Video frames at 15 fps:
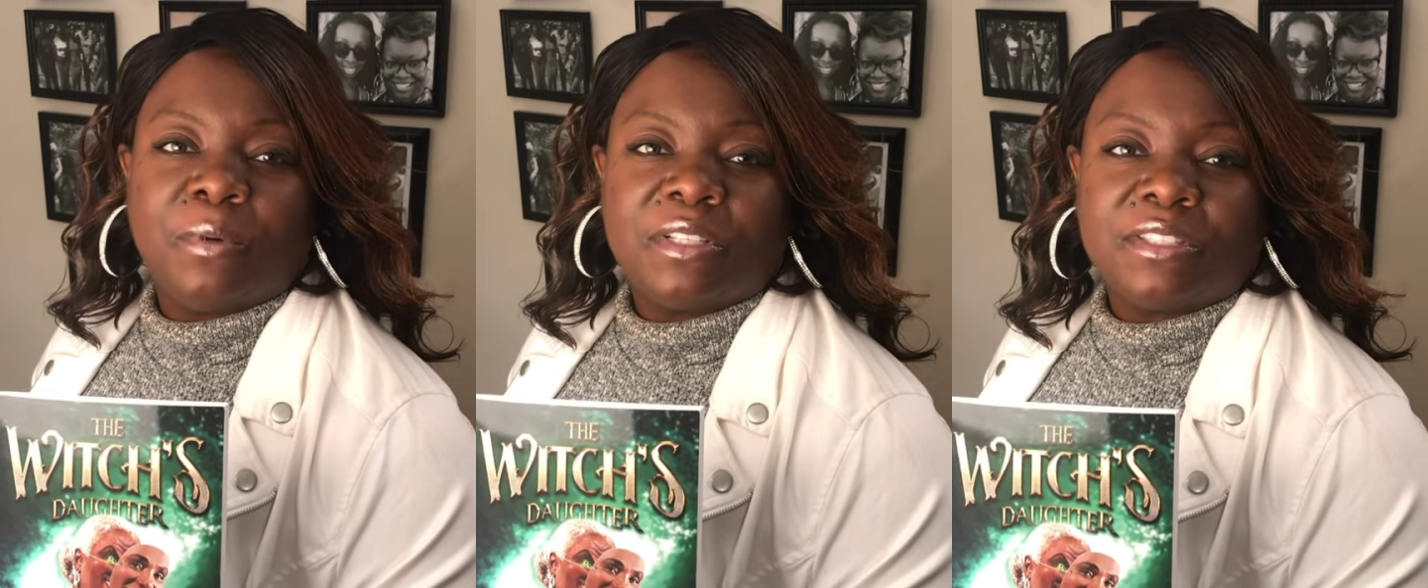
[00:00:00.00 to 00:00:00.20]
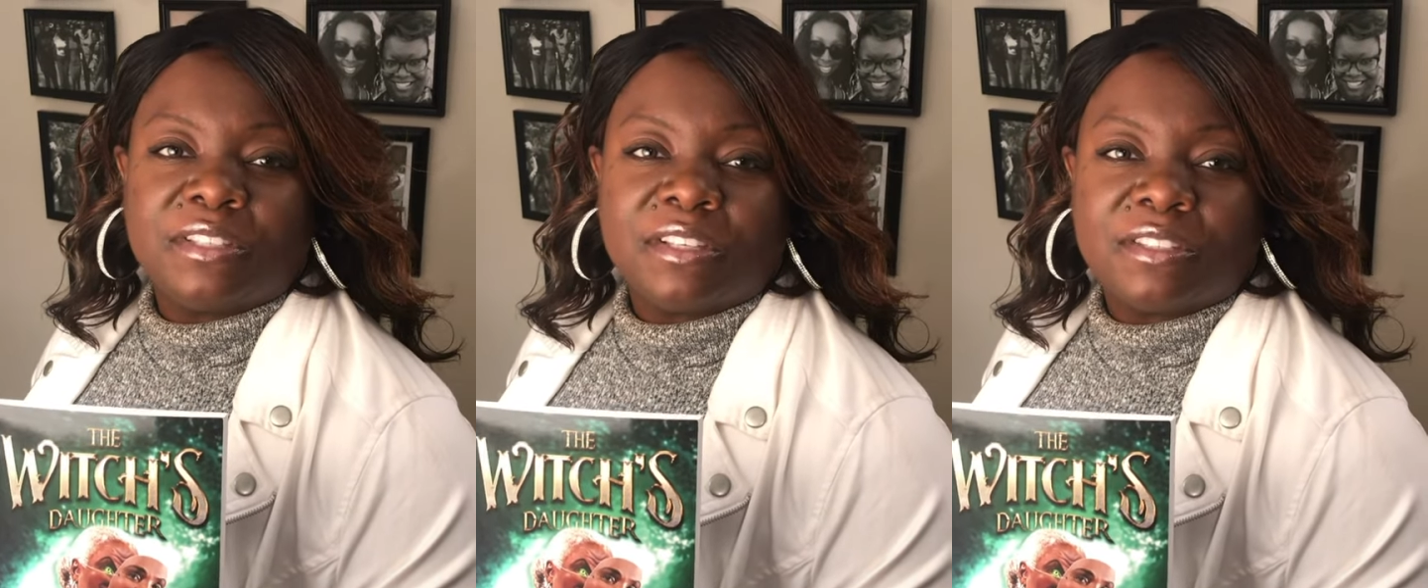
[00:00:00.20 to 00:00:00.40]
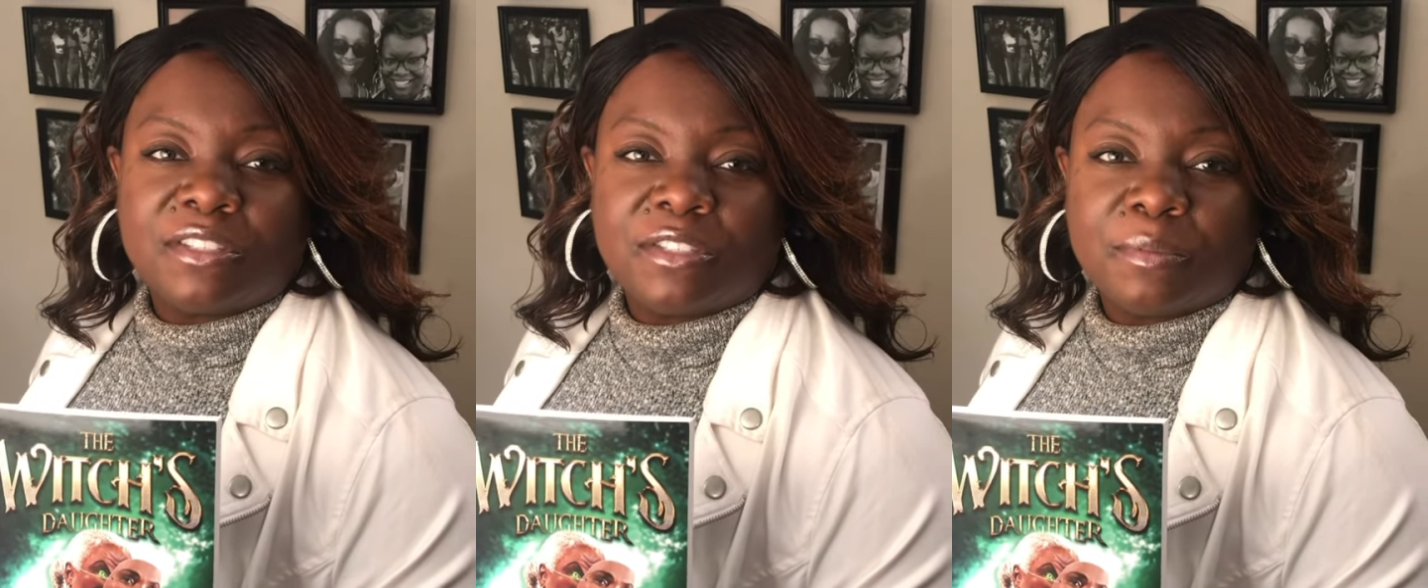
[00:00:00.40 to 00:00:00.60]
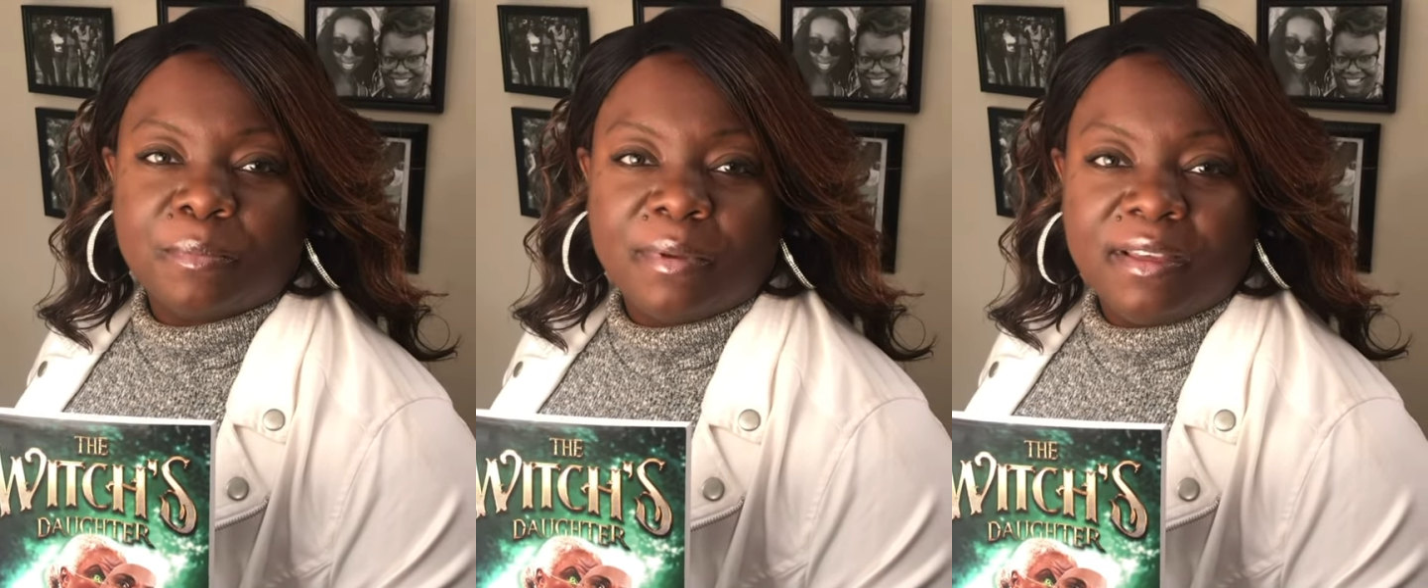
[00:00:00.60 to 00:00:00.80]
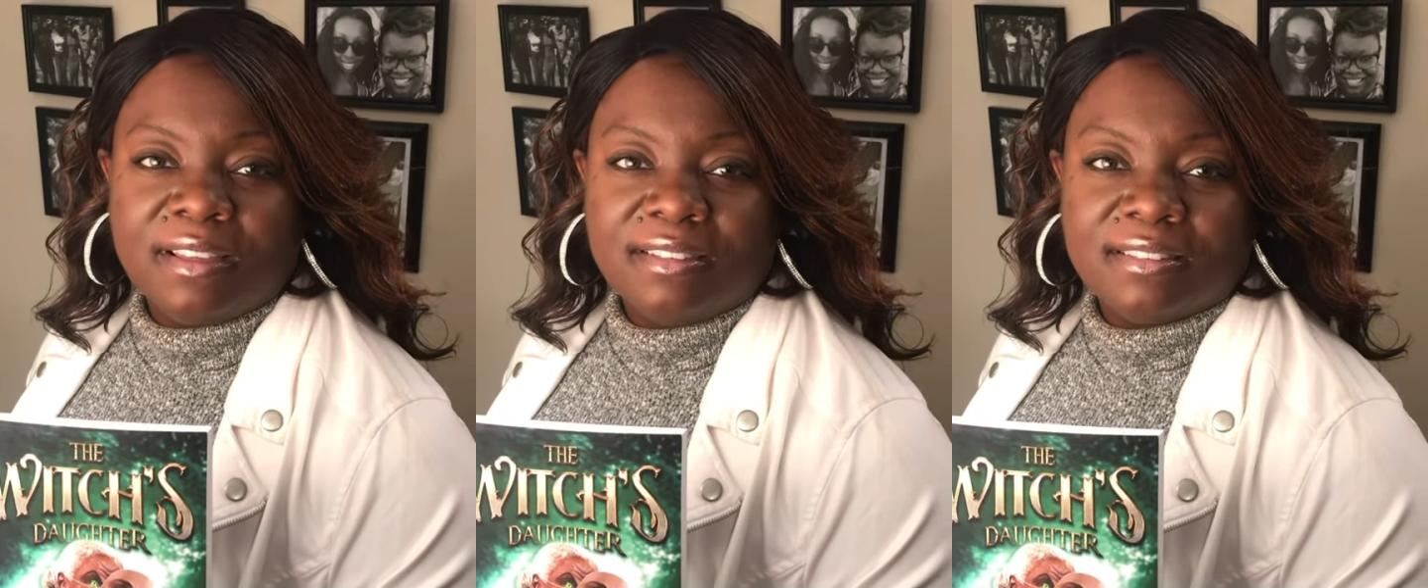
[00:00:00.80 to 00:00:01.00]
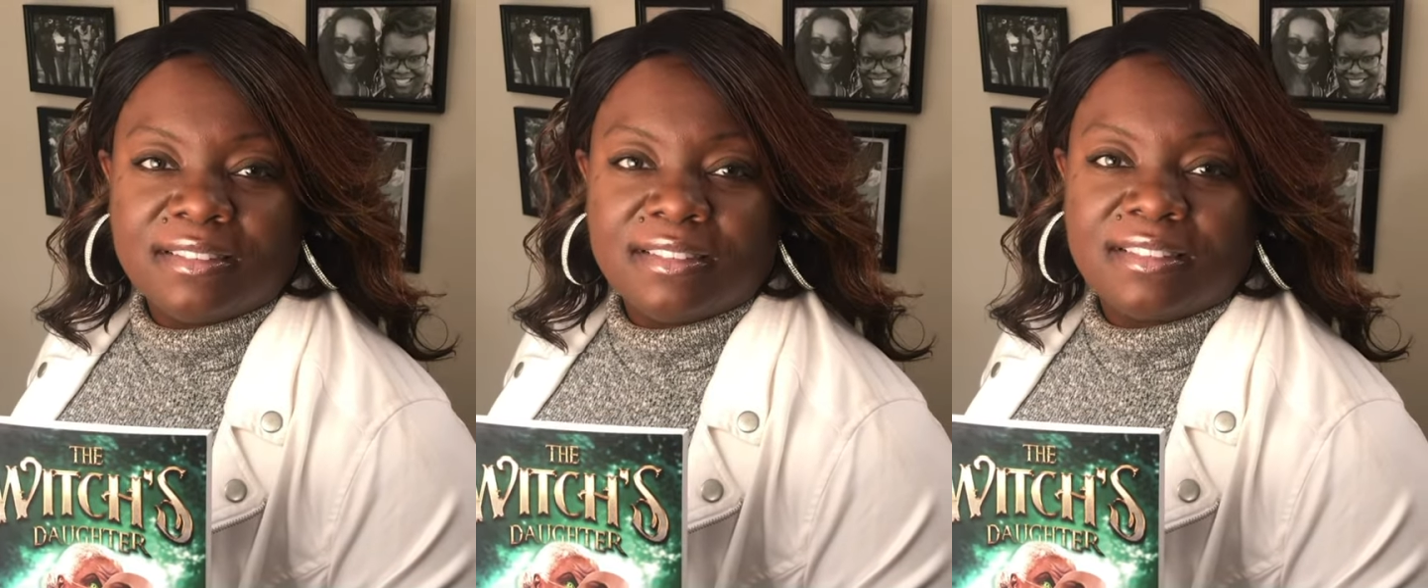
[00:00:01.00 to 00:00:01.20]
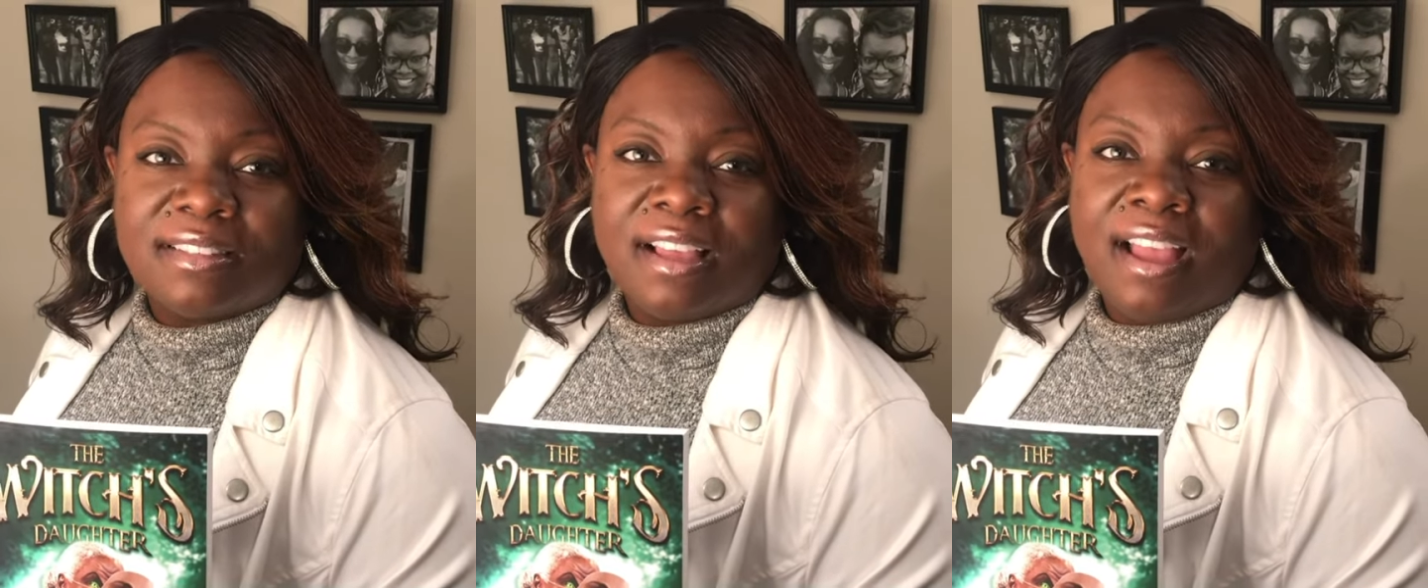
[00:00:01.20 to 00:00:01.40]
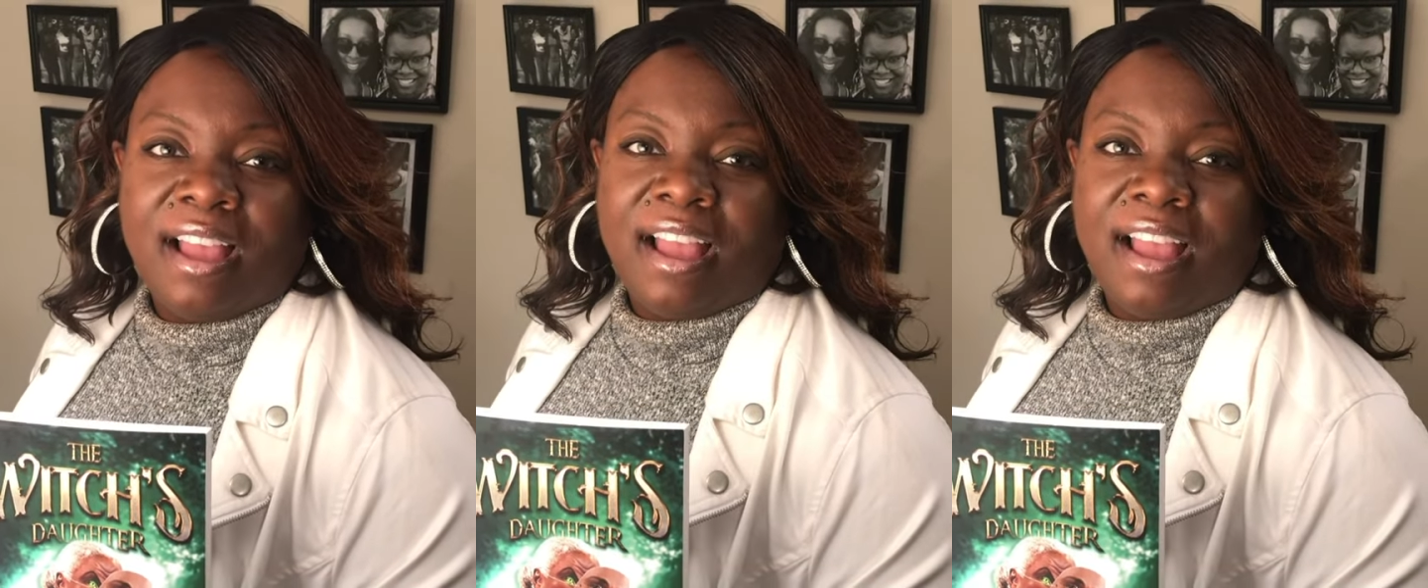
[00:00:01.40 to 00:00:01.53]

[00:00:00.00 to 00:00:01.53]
with suspense